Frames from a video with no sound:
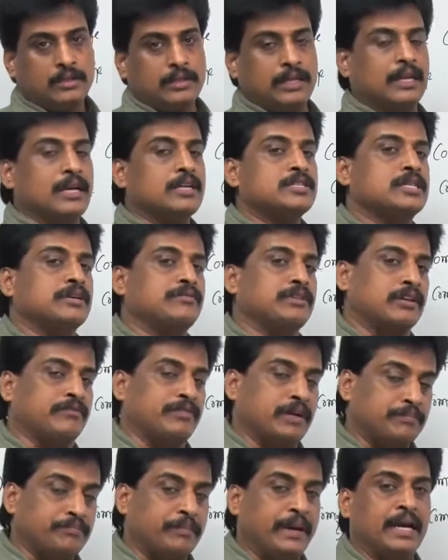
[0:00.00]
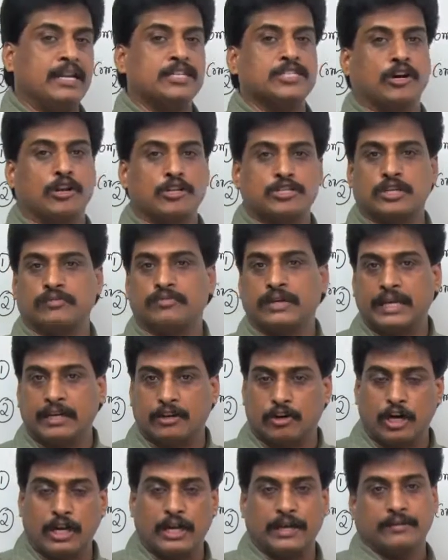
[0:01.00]
There are several webmails also we are
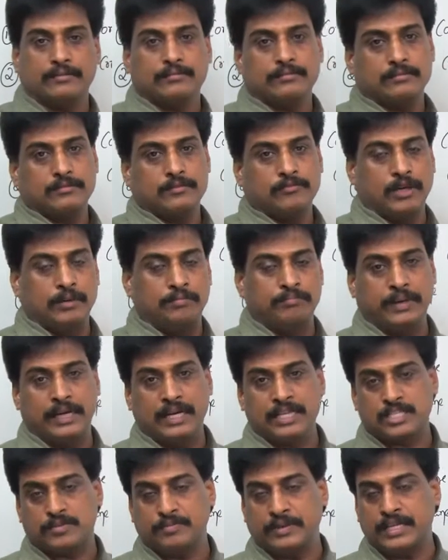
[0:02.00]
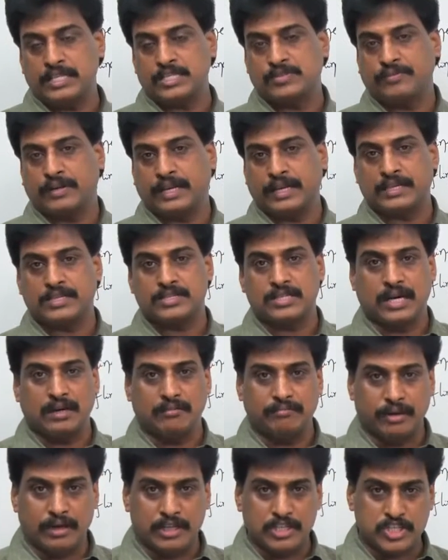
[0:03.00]
calling. Webmails means, for
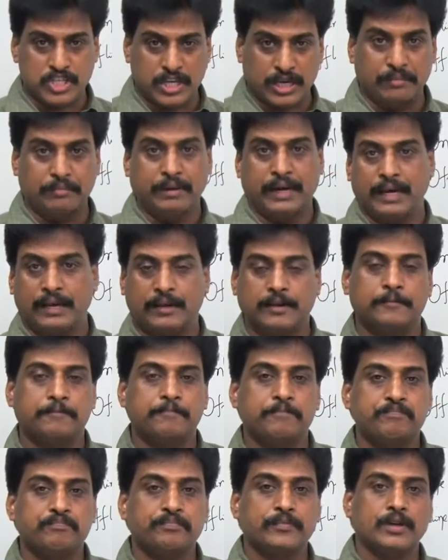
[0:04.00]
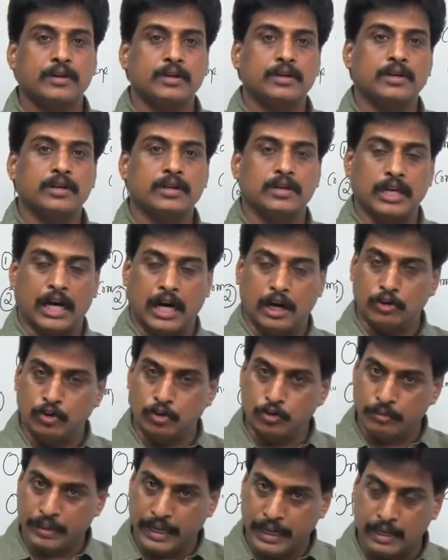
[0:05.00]
example, Gmail,
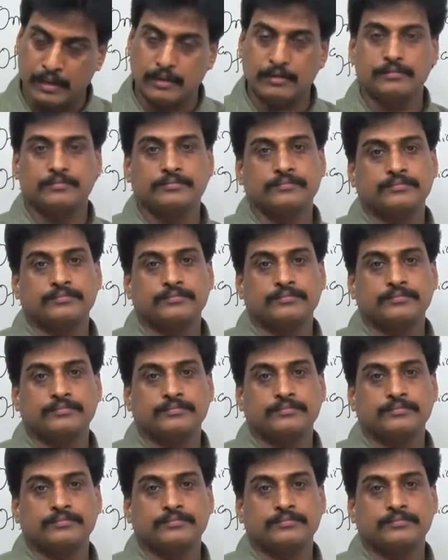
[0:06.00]
Yahoo Mail,